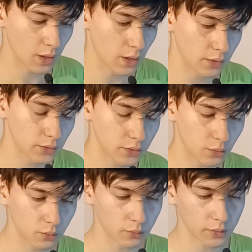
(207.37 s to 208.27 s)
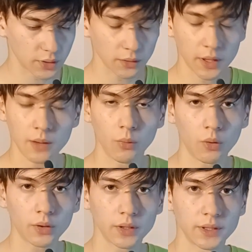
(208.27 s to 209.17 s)
So the
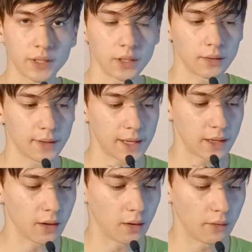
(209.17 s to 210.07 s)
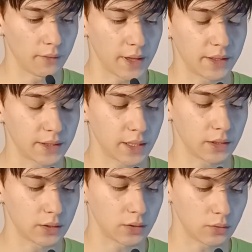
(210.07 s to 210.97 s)
importance of this
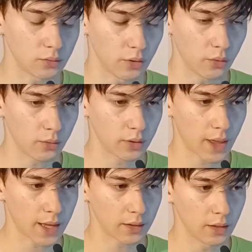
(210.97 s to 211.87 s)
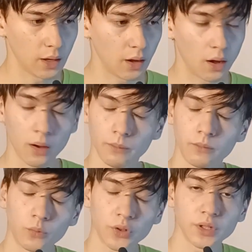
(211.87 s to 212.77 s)
is to know that
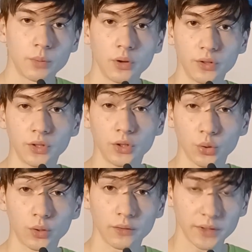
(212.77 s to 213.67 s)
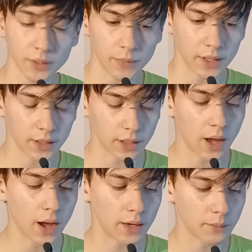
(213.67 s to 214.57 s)
we're supposed to sort of submit to God.